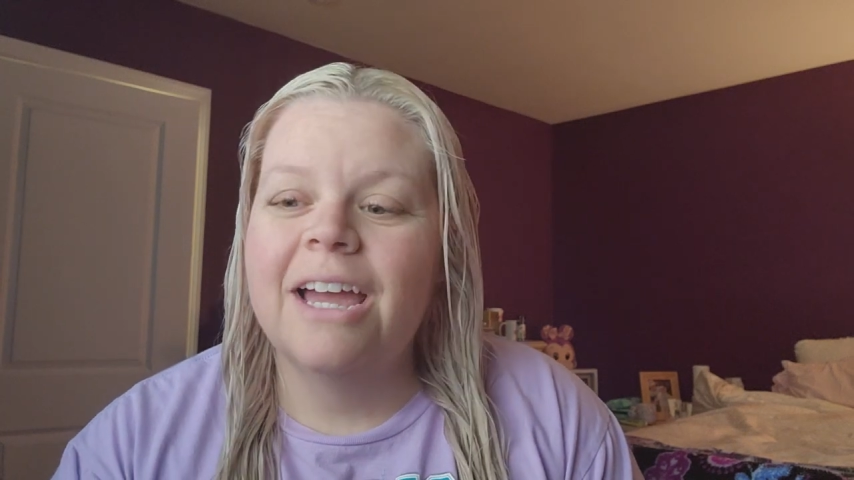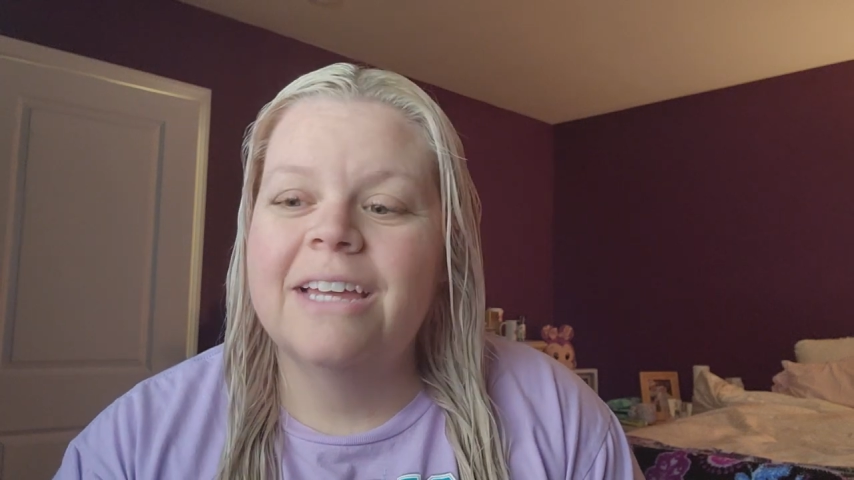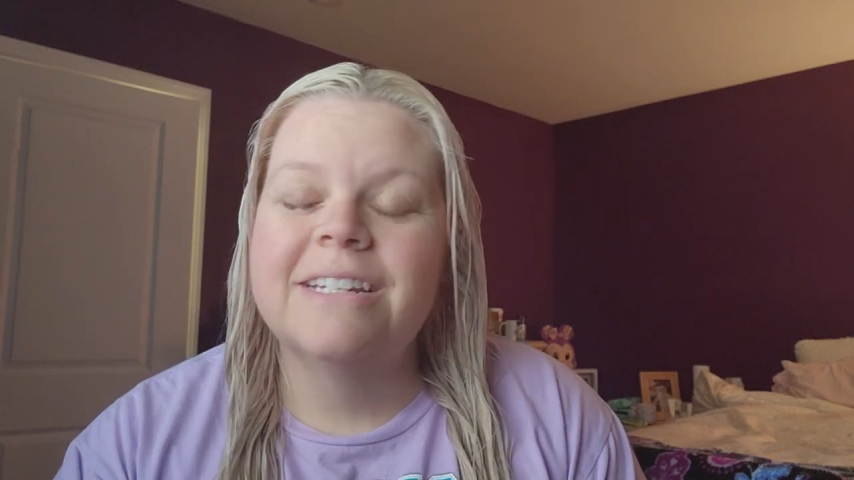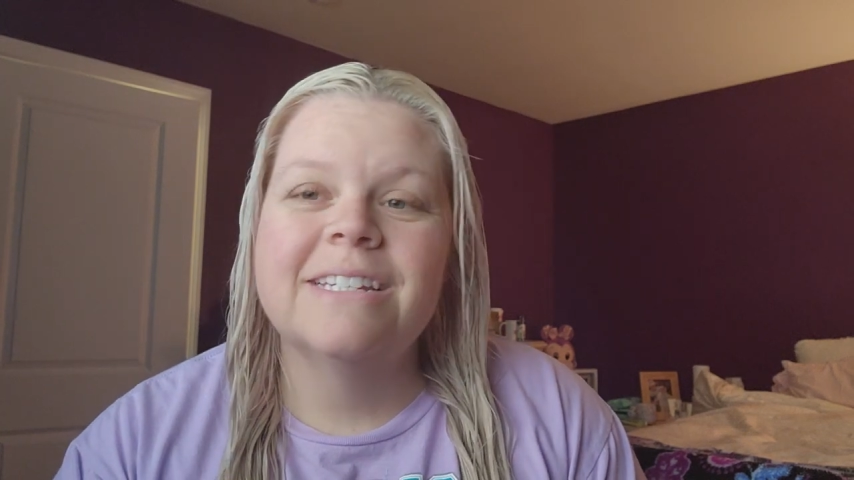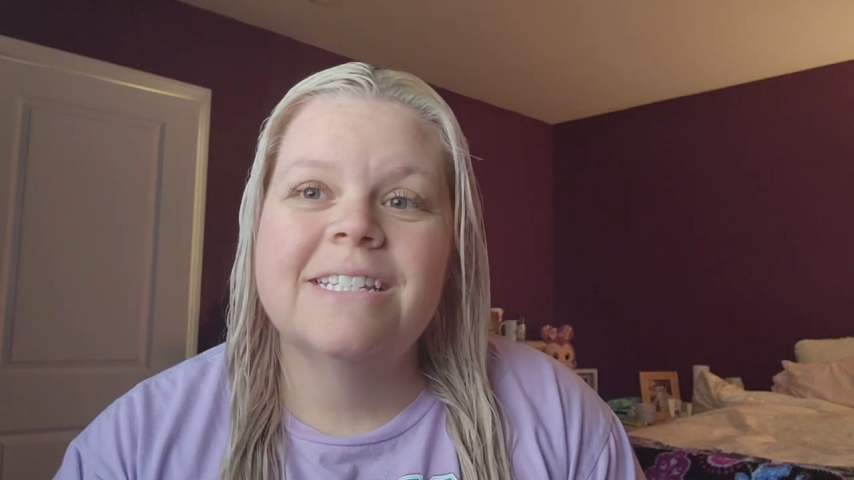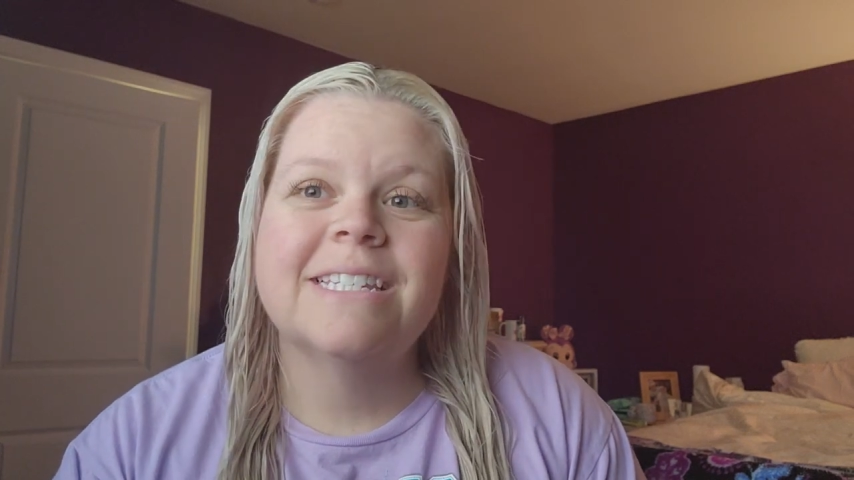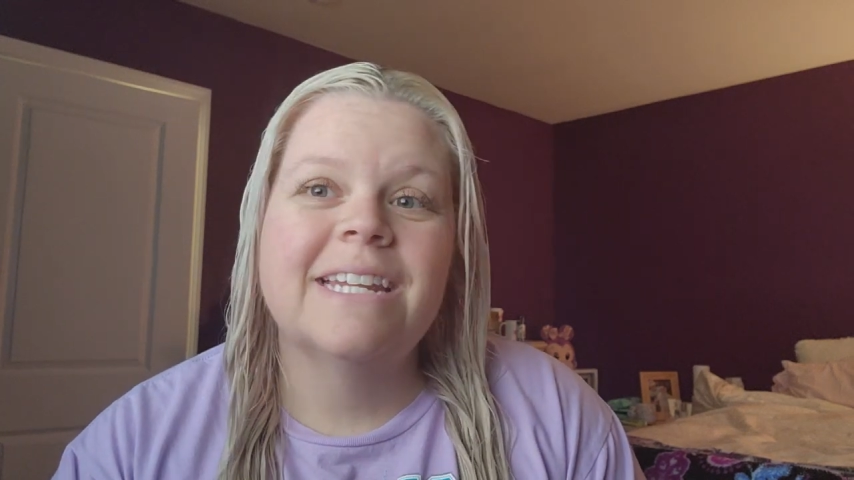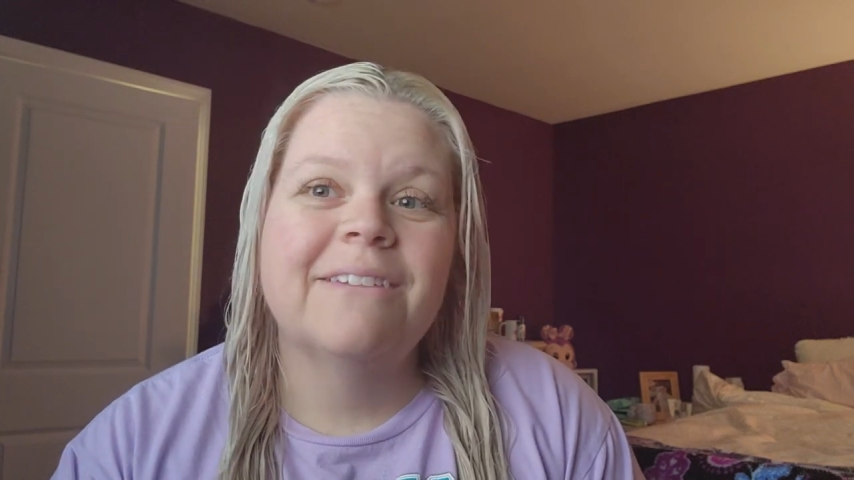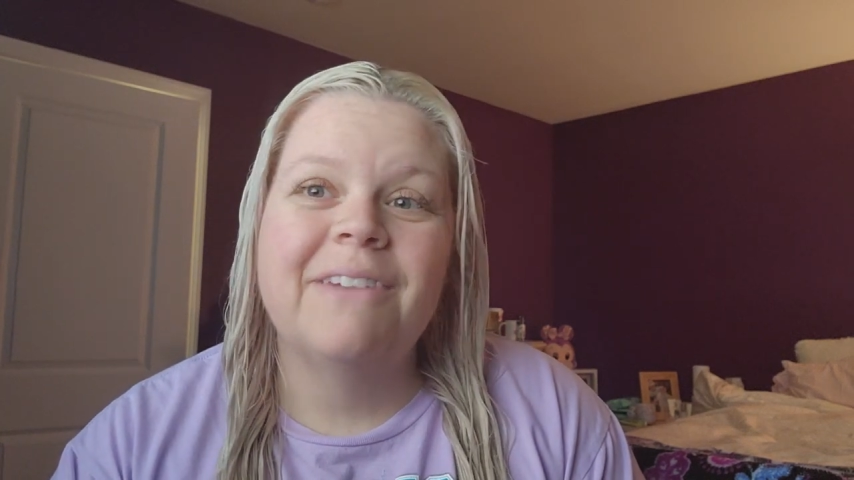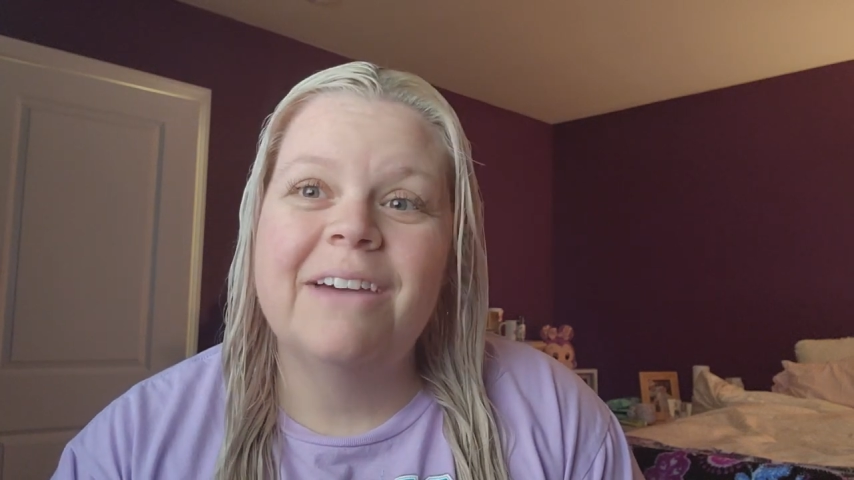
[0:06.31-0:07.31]
and it's
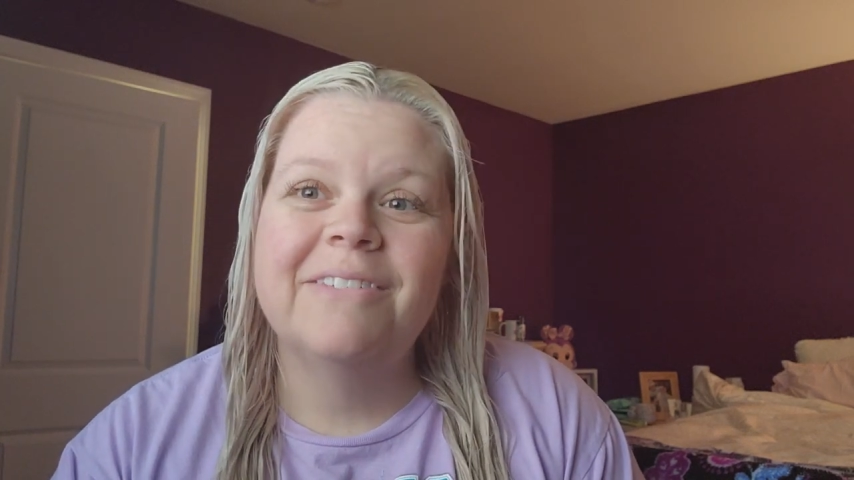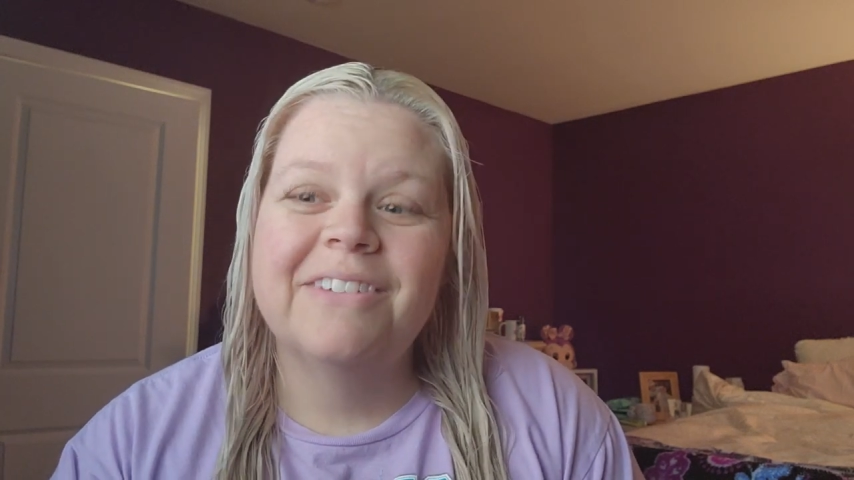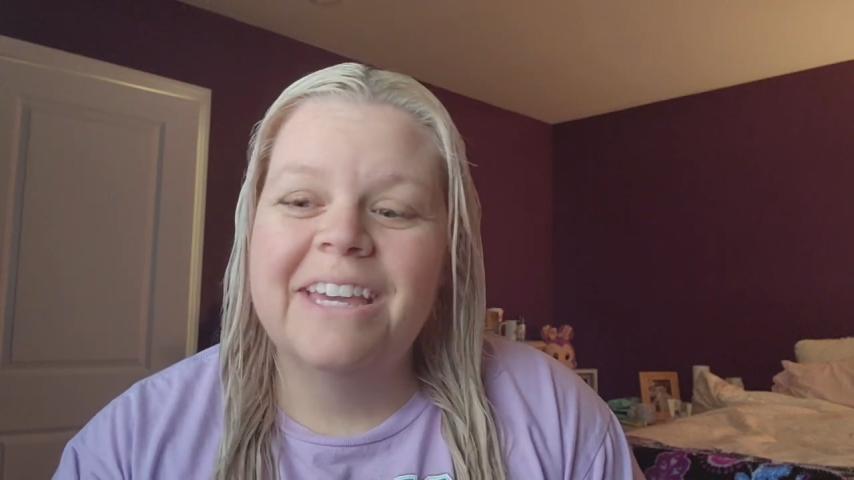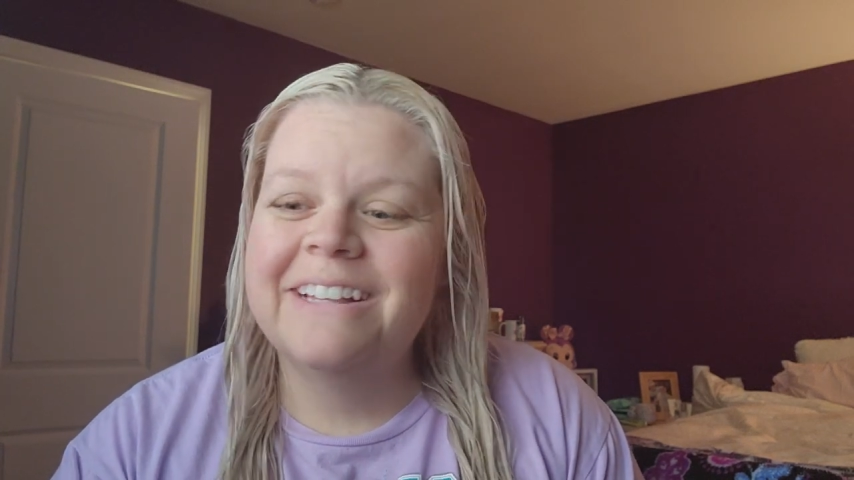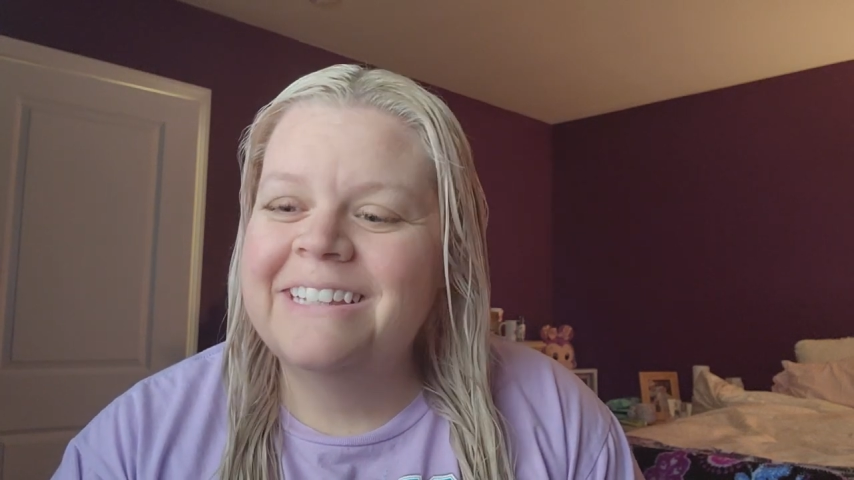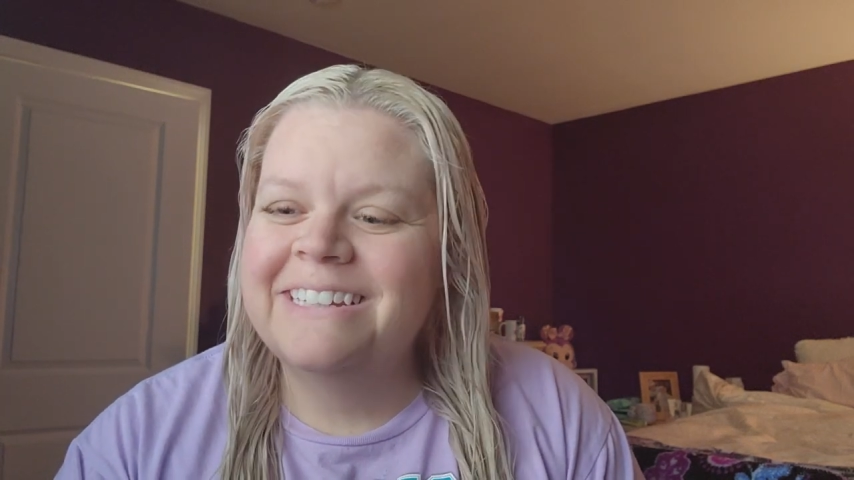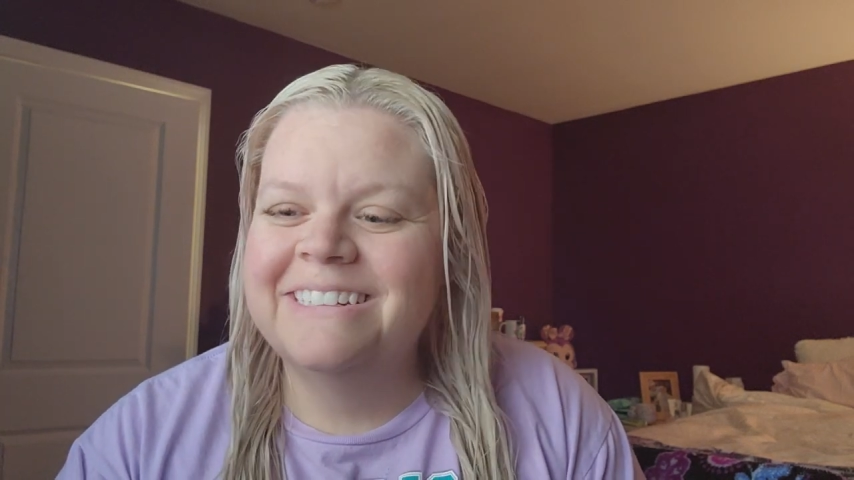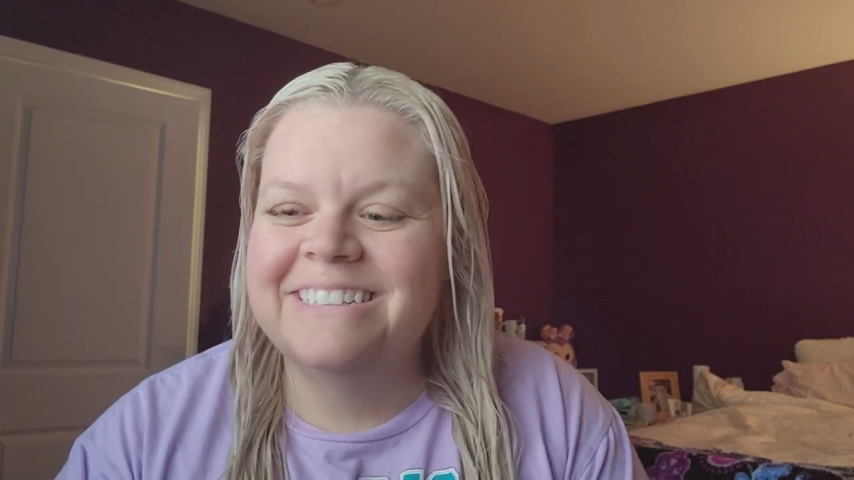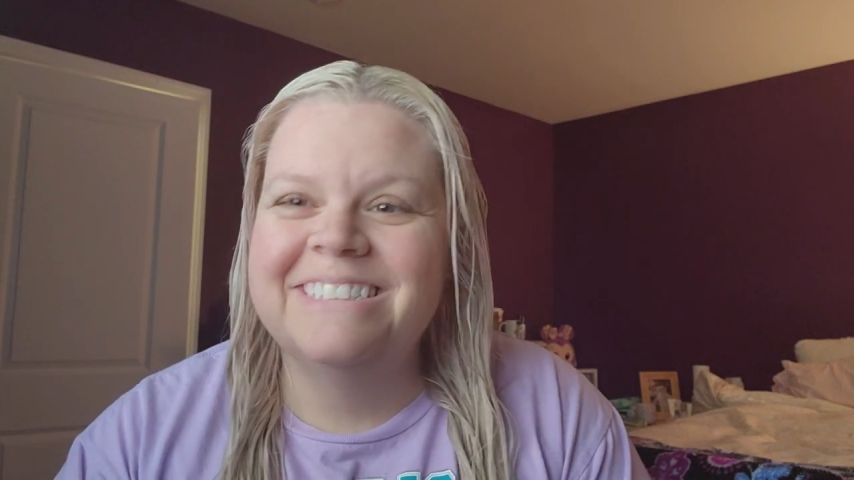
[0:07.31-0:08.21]
day five of giggling.